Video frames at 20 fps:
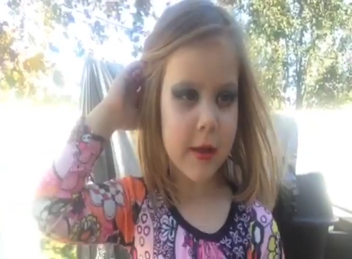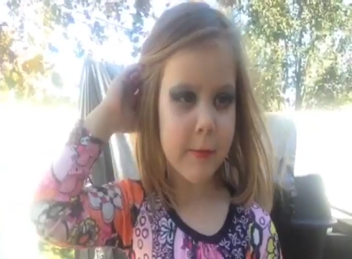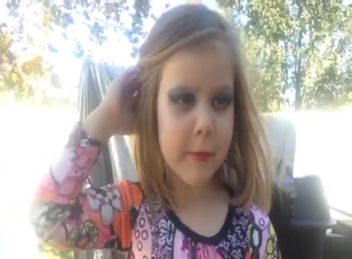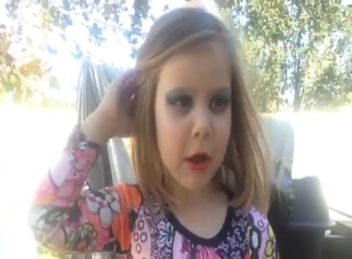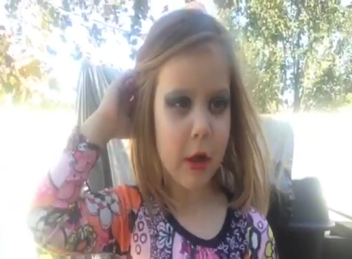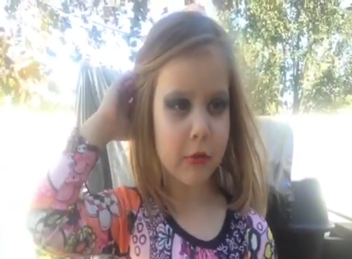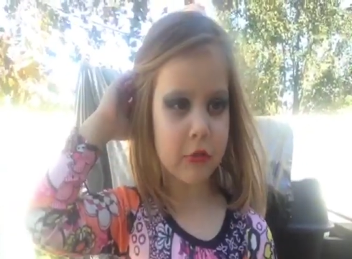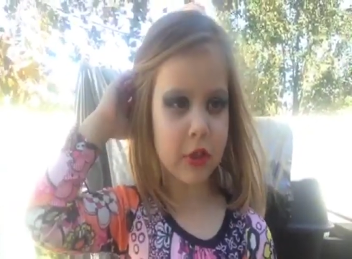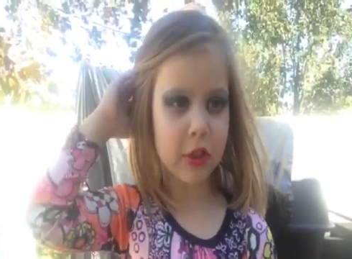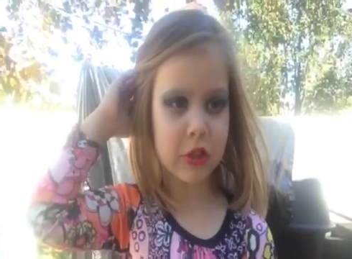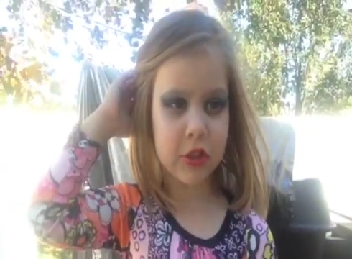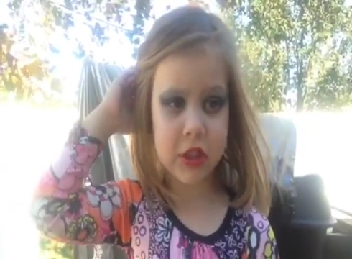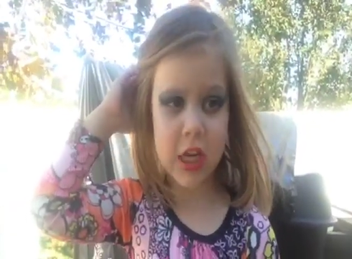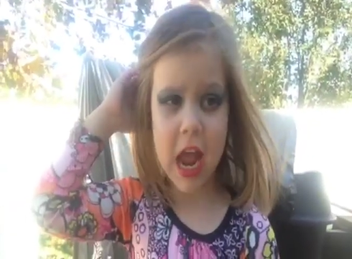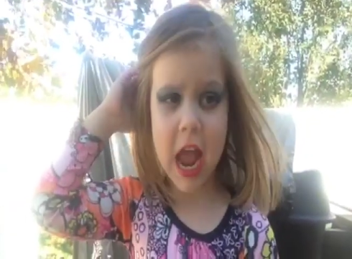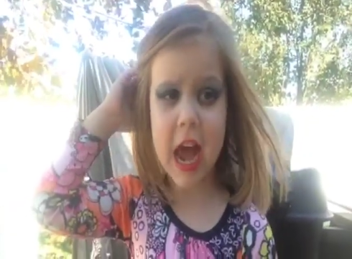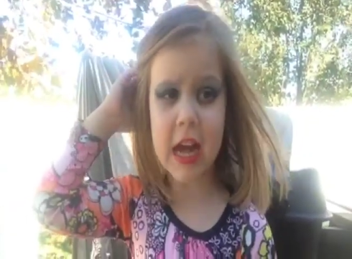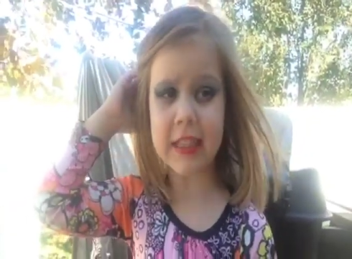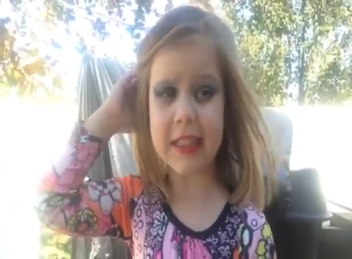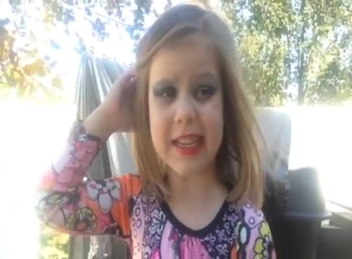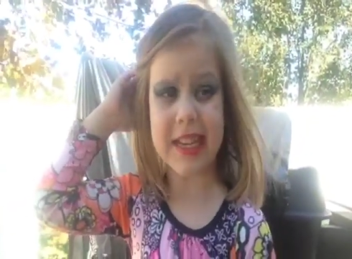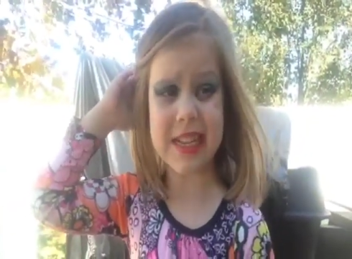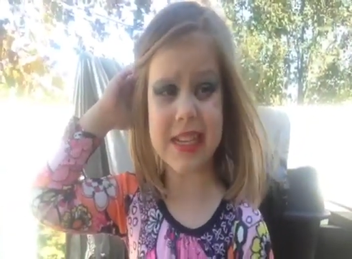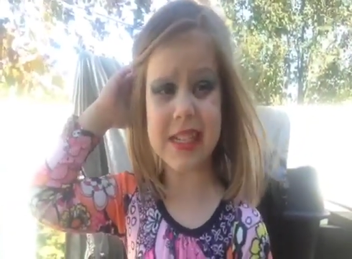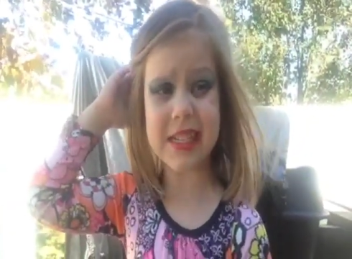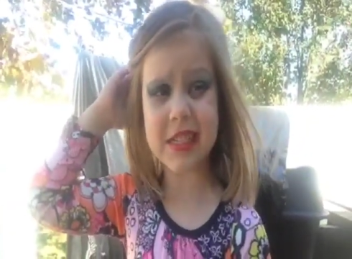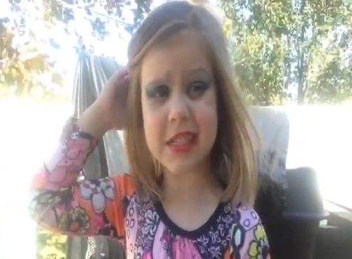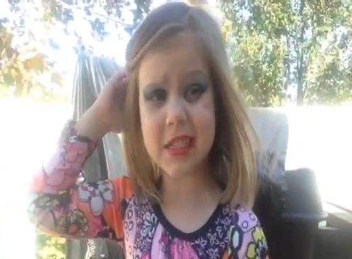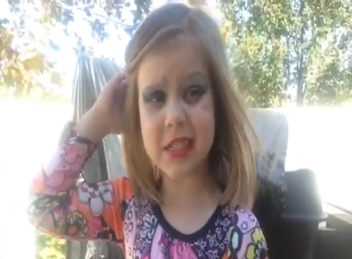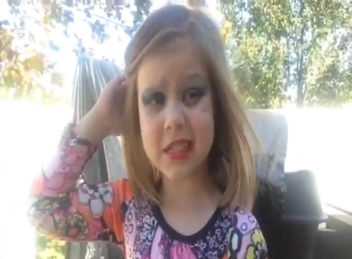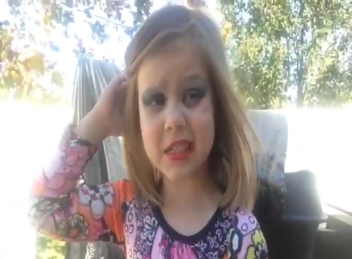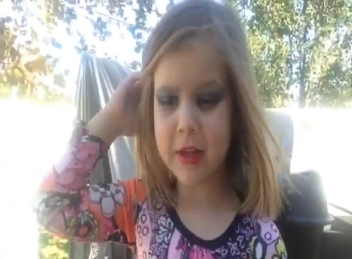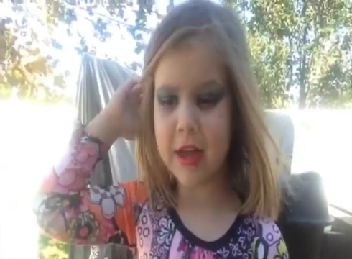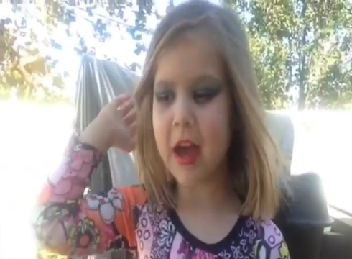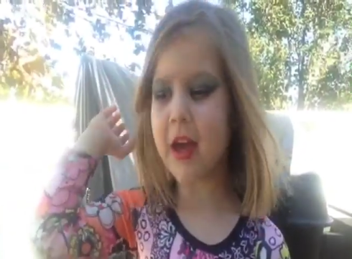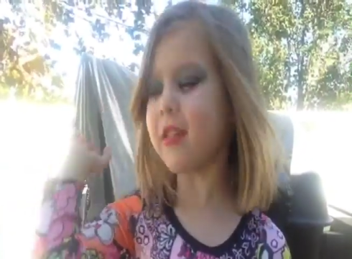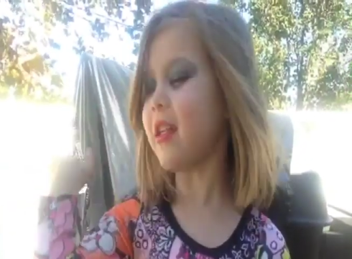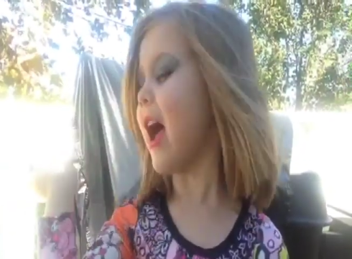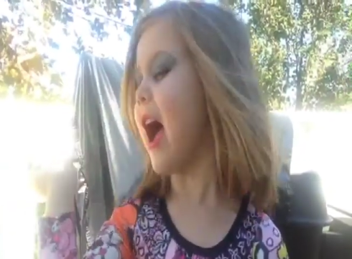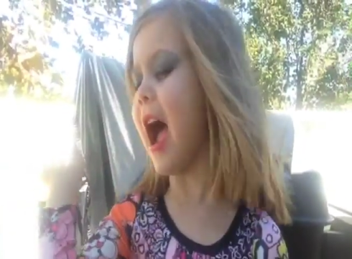about the challenge
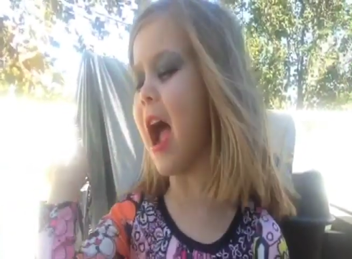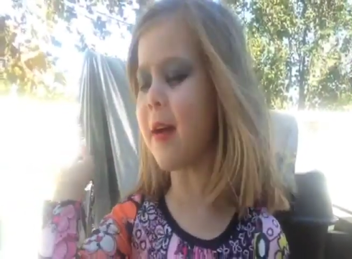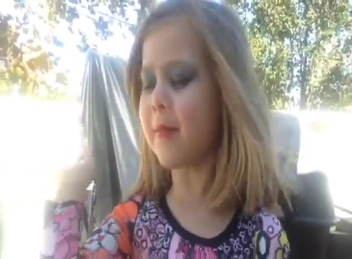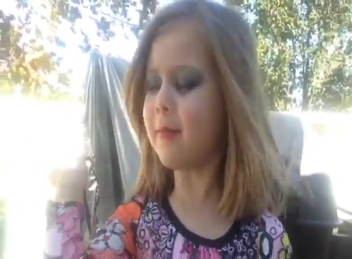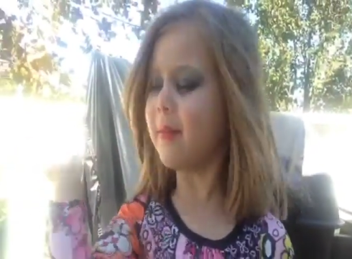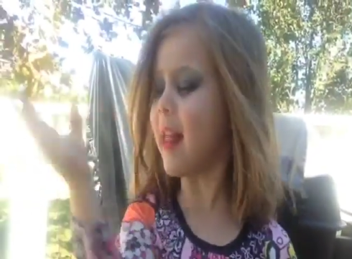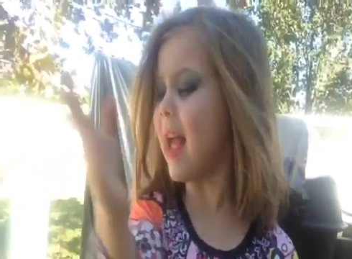because I'm